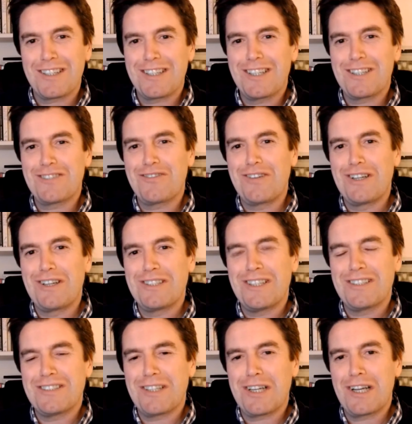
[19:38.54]
That's
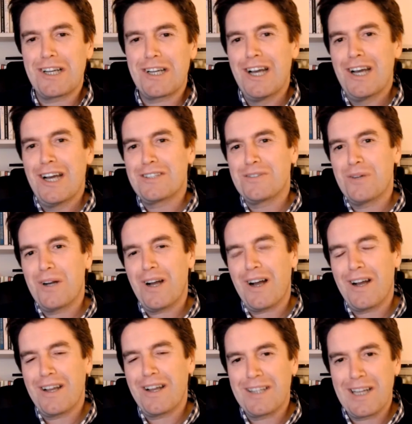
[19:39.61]
fantastic. So
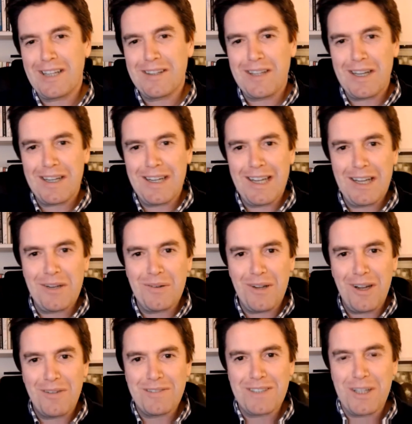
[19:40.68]
that link
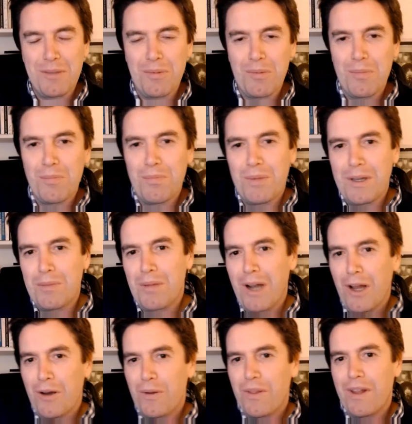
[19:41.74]
will obviously be
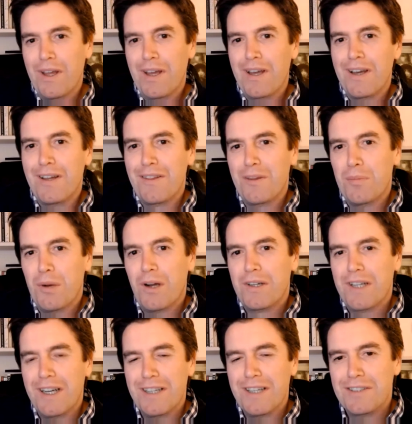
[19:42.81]
below the
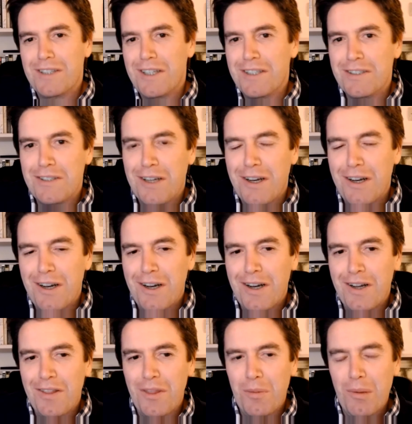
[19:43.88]
podcast and
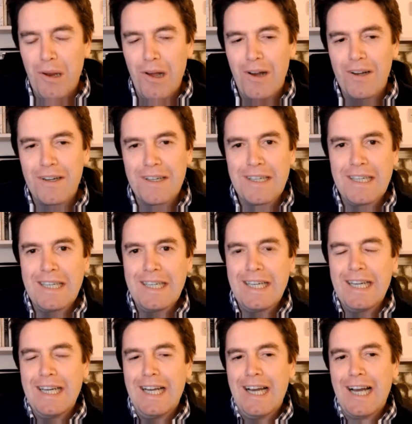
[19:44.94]
on the blog.
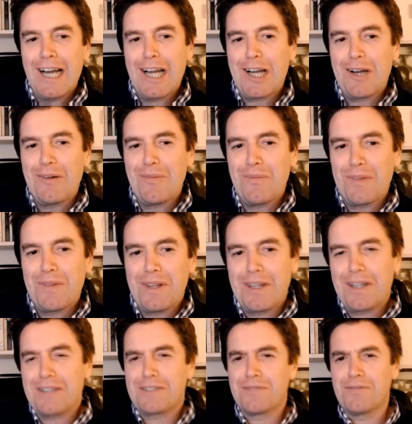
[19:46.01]

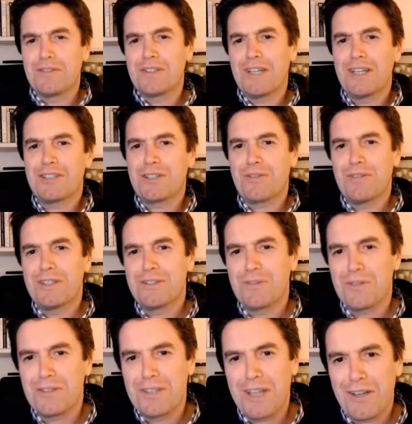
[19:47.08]
That's a fantastic
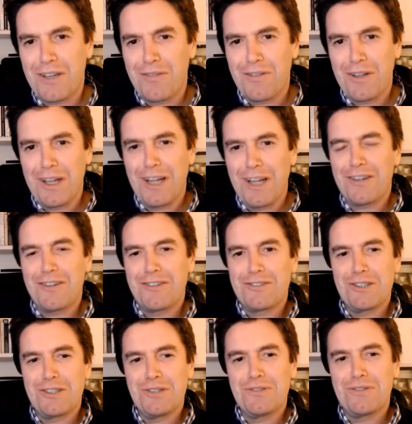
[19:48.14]
resource. Thank you for that,
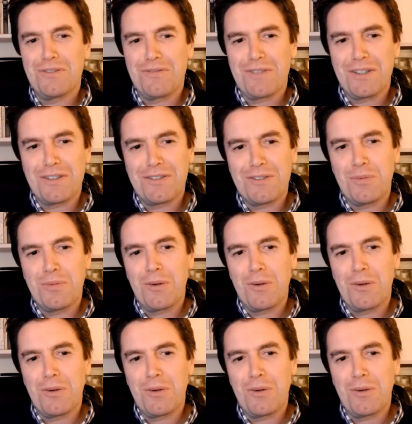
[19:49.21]
Joseph. That's super.